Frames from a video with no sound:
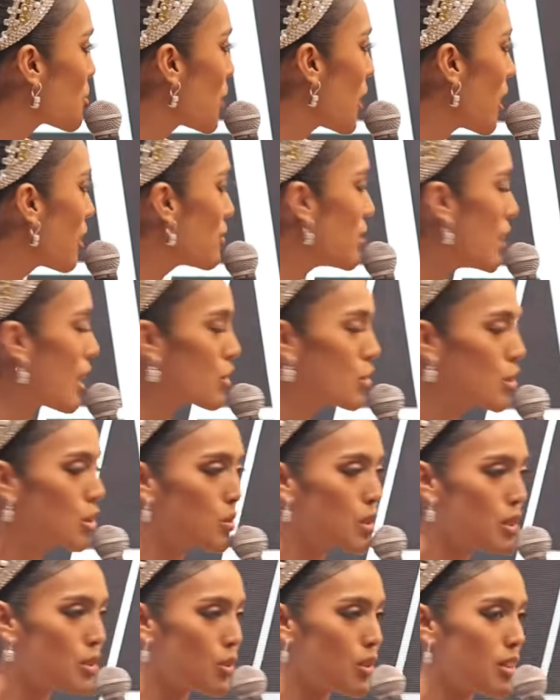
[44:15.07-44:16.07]
we have natural
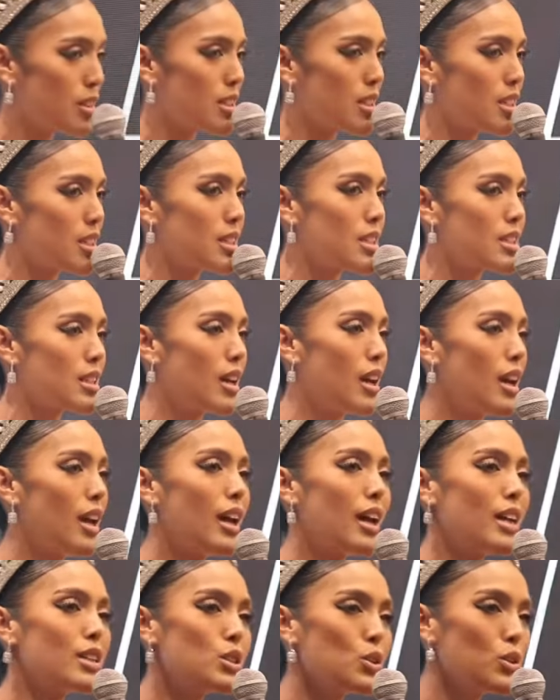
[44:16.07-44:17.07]
resources.
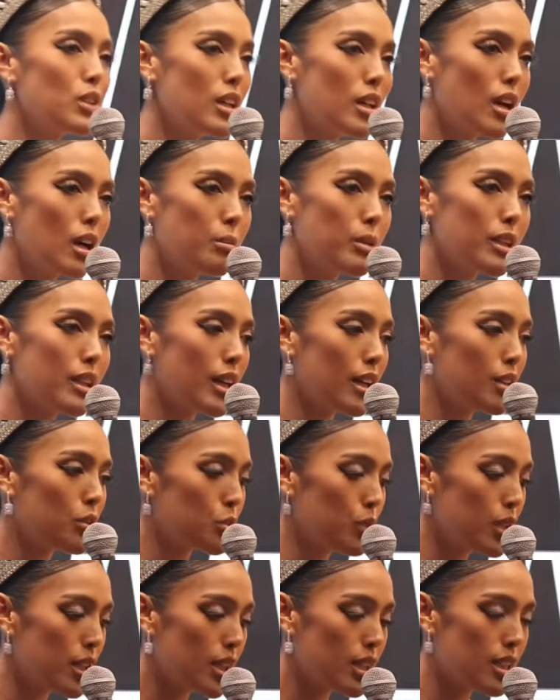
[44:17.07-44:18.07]
And so they come, and that
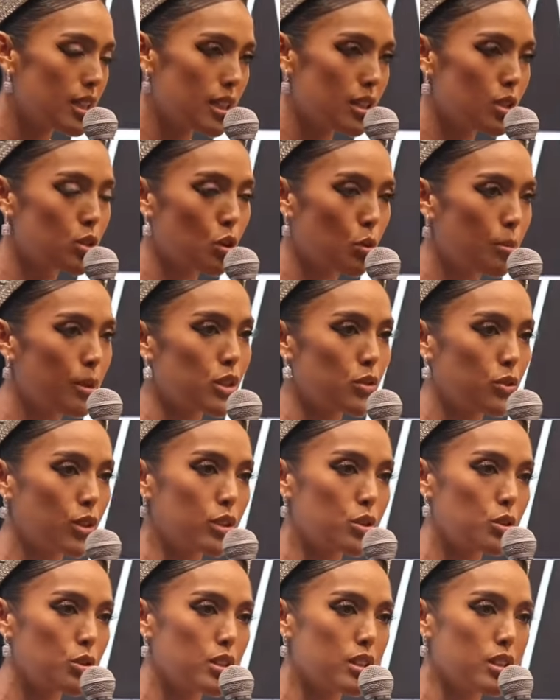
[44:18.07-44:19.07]
really did so much for
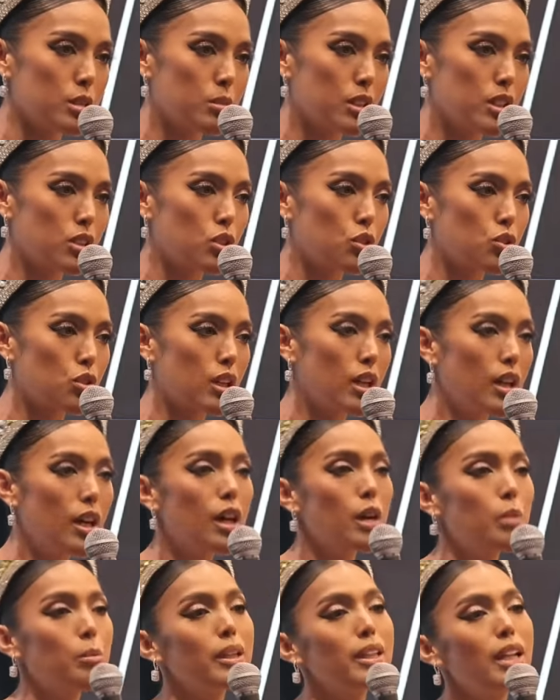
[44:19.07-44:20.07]
our tourism industry.
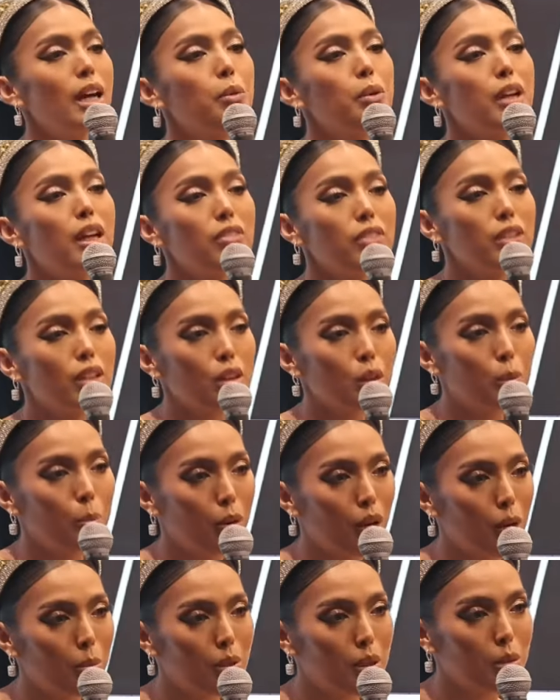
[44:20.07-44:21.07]
But now we have another
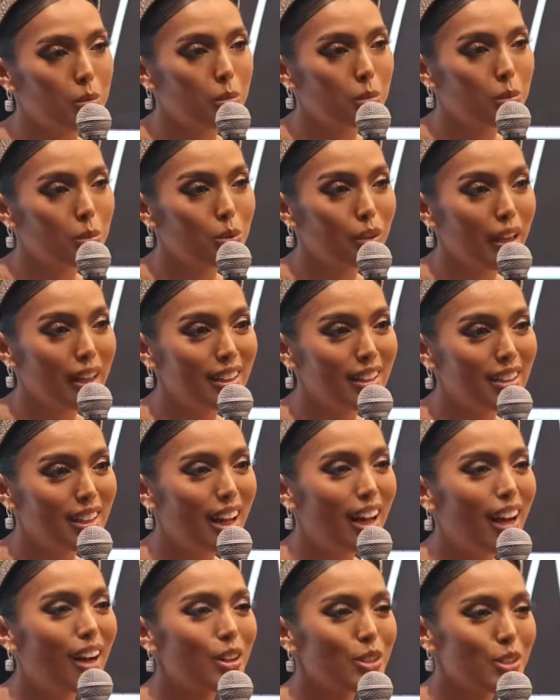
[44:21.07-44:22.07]
problem, right?
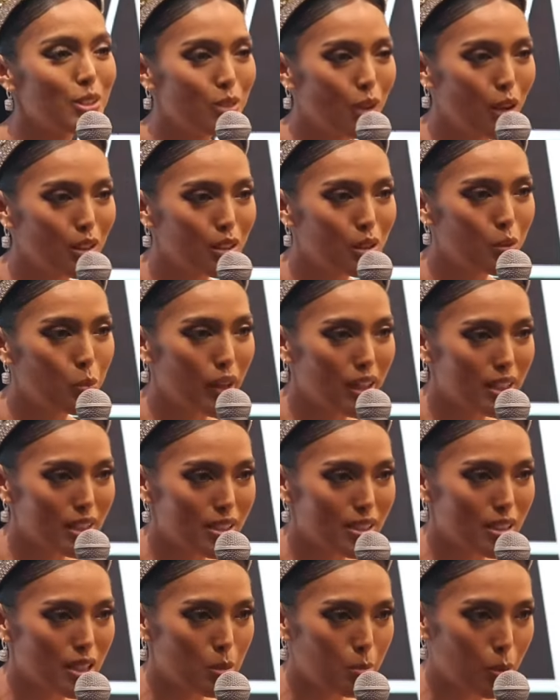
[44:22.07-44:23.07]
Our solid
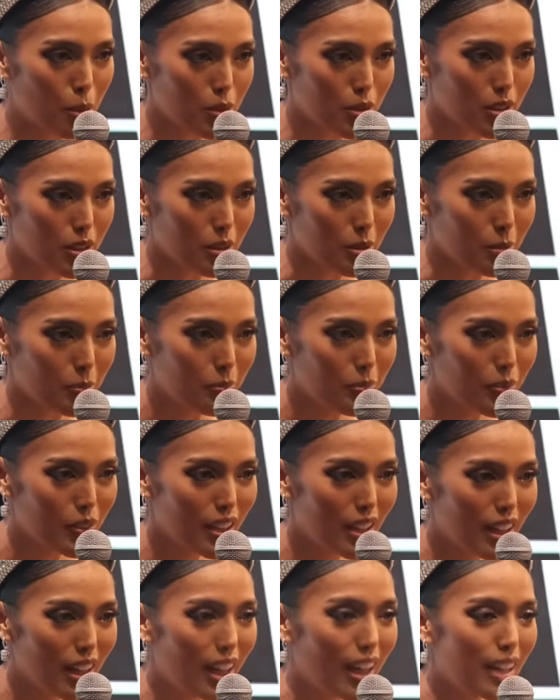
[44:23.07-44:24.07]
waste disposal.
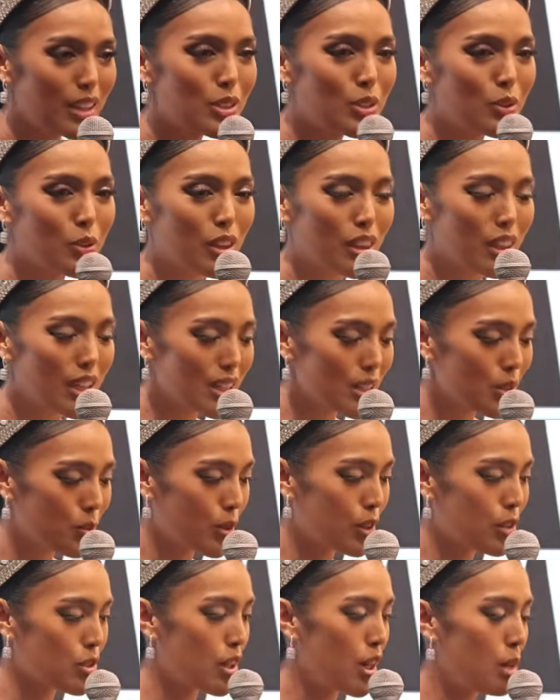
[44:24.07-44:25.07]
And so this
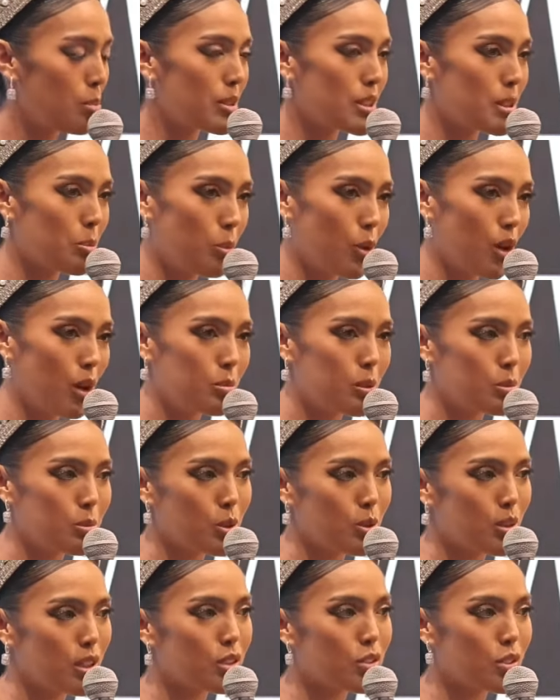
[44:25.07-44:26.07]
workshop is a problem
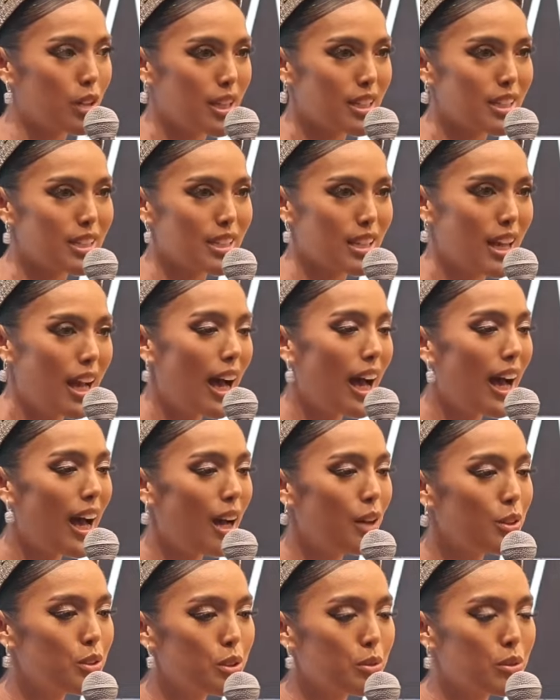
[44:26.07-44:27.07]
to address
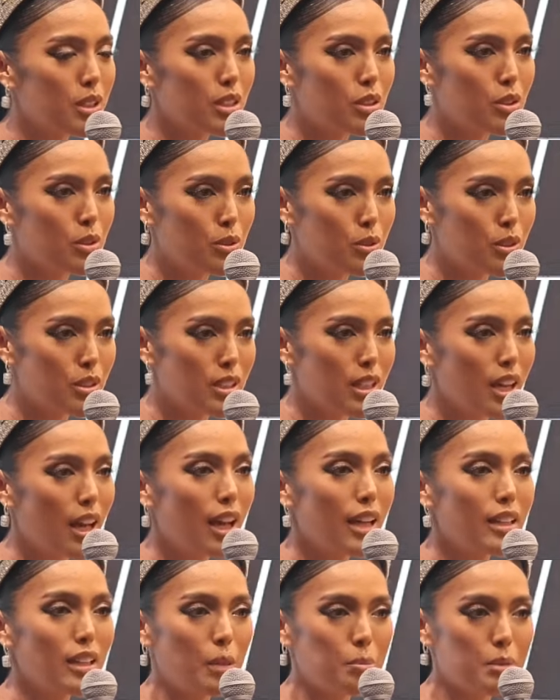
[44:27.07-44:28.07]
how to reuse
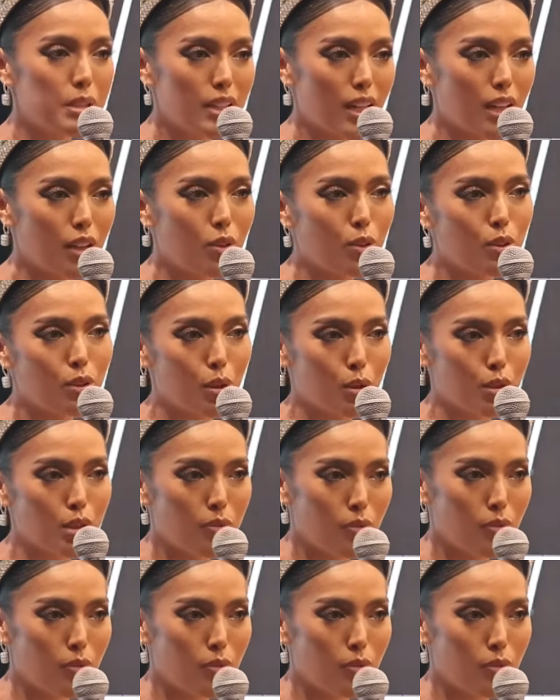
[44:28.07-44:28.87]
and upcycle those